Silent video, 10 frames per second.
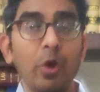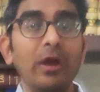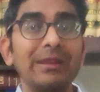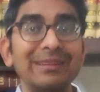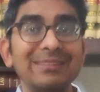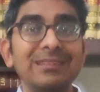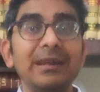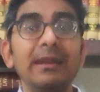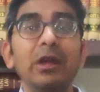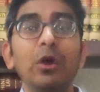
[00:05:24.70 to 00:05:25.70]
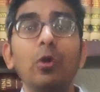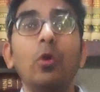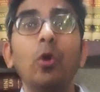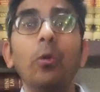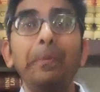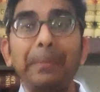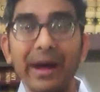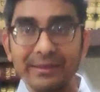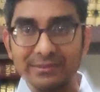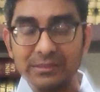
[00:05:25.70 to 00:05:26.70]
not considered
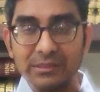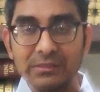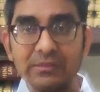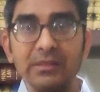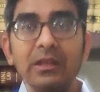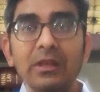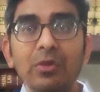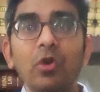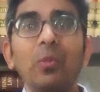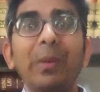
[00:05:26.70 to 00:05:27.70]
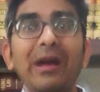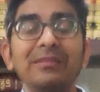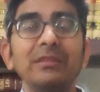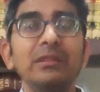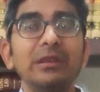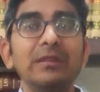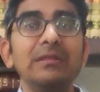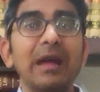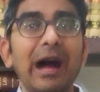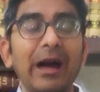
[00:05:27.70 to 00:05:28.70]
coparsanas.
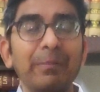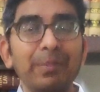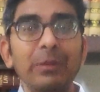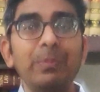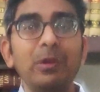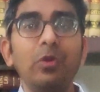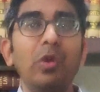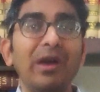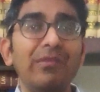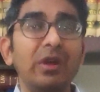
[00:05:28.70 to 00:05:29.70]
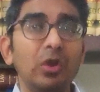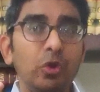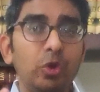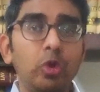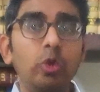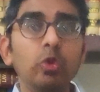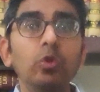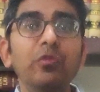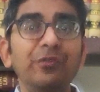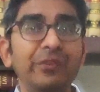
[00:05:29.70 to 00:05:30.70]
Coparsanas are people who have
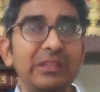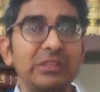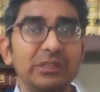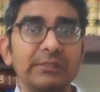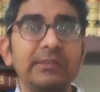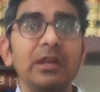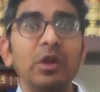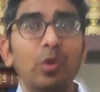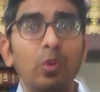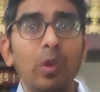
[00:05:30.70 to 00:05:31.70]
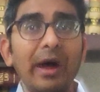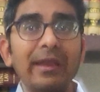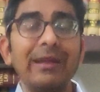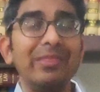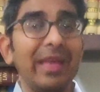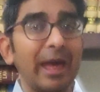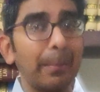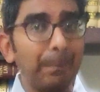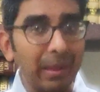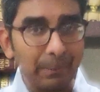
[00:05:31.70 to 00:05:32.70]
two features. One, they
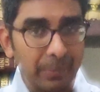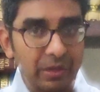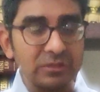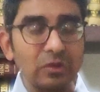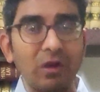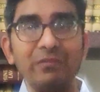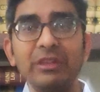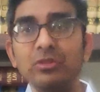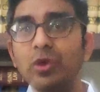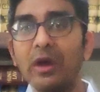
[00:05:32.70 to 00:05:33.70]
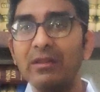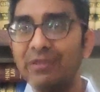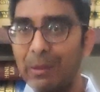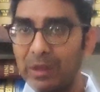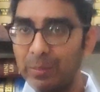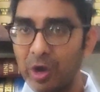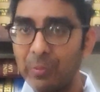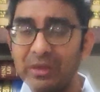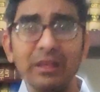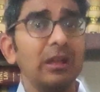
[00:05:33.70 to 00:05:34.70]
are members of the joint family
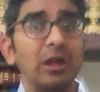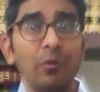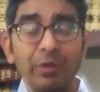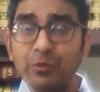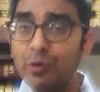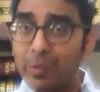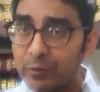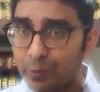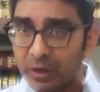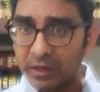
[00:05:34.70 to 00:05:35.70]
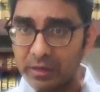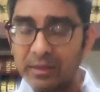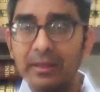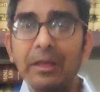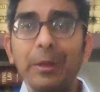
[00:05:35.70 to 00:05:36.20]
property, which women were.